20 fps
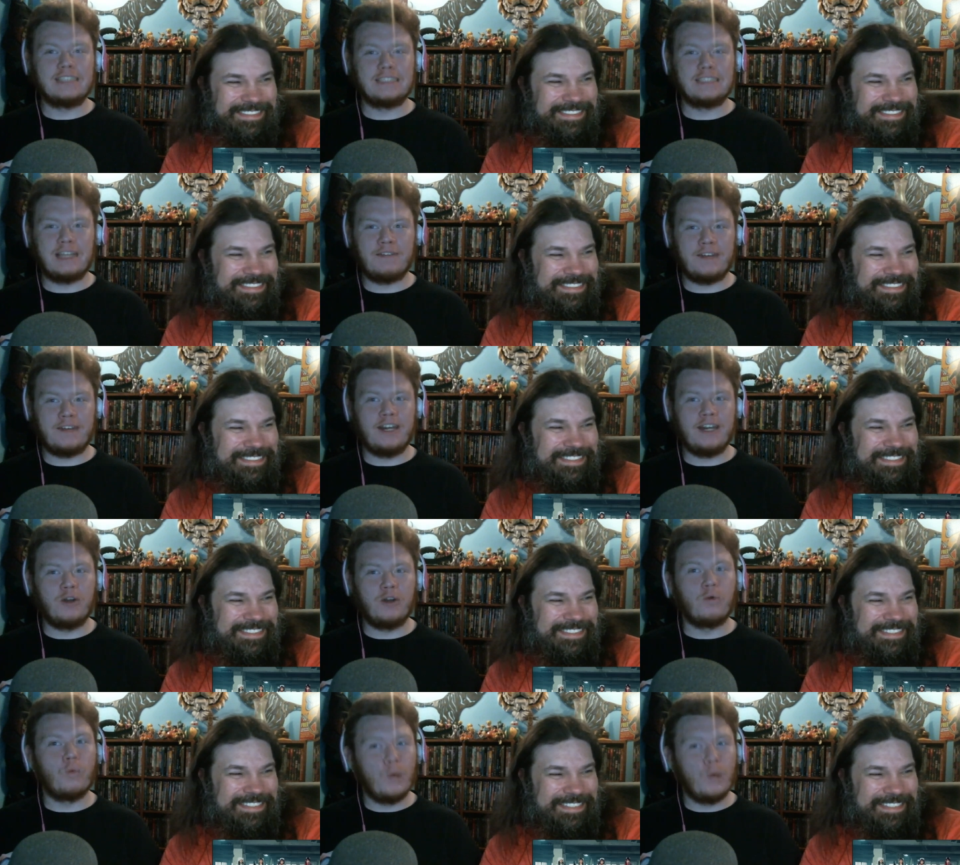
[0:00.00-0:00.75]
Speaker 1: of it, it'll
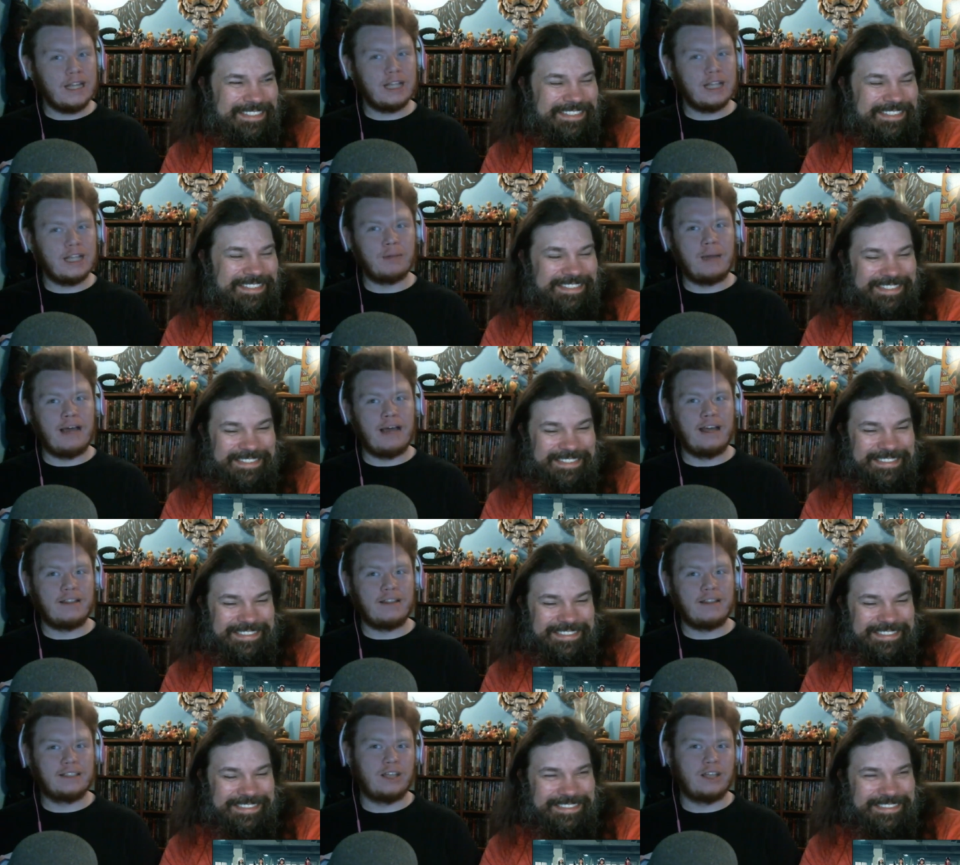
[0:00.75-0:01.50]
really round out
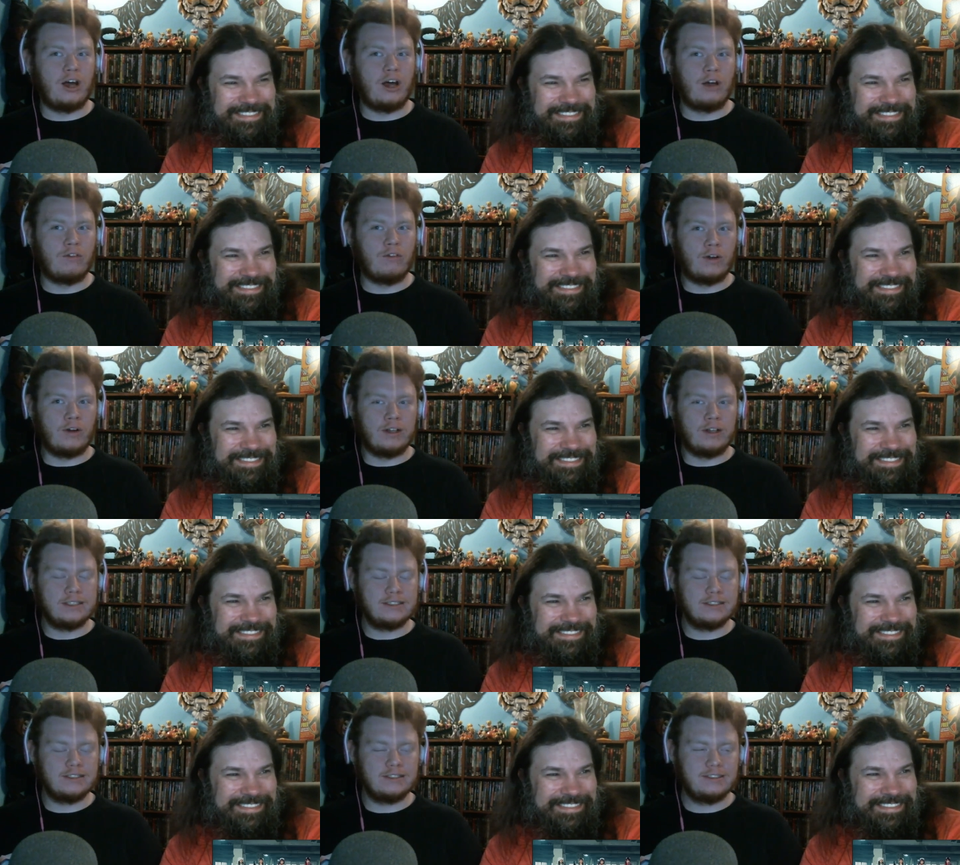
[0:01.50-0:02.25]
the song for us.